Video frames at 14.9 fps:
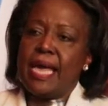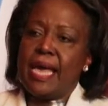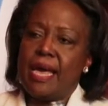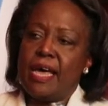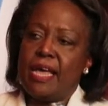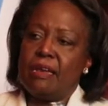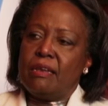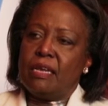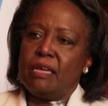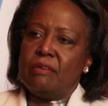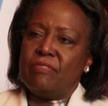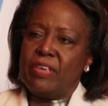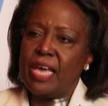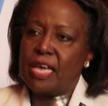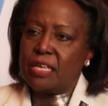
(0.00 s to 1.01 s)
And
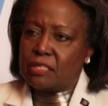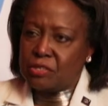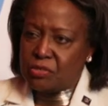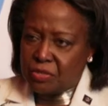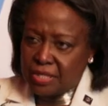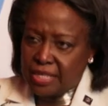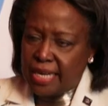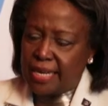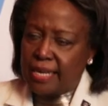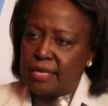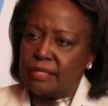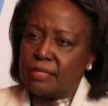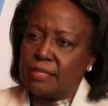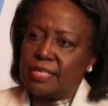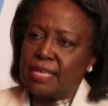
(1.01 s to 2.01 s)
we as
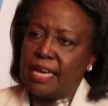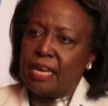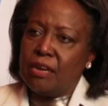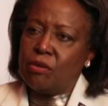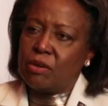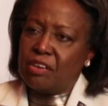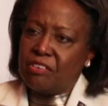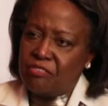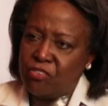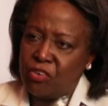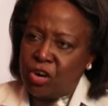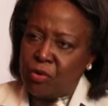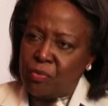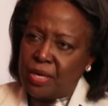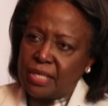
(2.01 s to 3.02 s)
Rotarians are looking
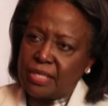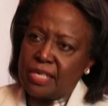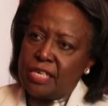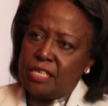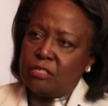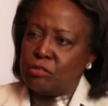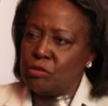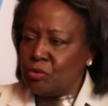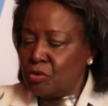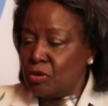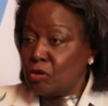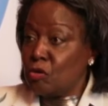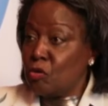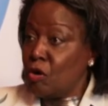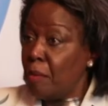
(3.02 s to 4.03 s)
forward to
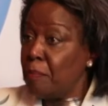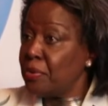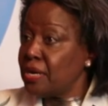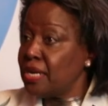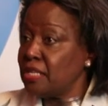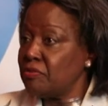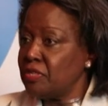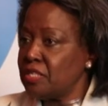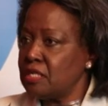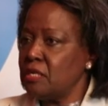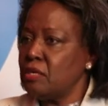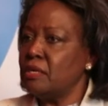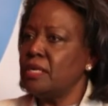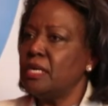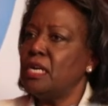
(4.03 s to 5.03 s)
cooperate with
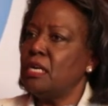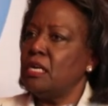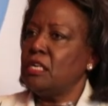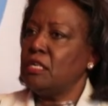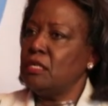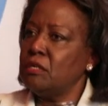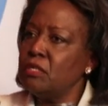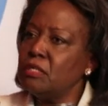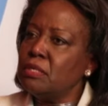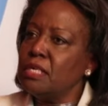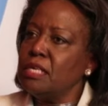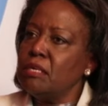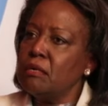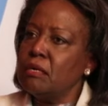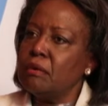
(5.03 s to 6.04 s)
you,
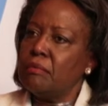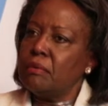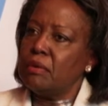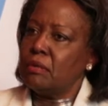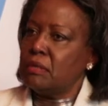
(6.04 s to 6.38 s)
using your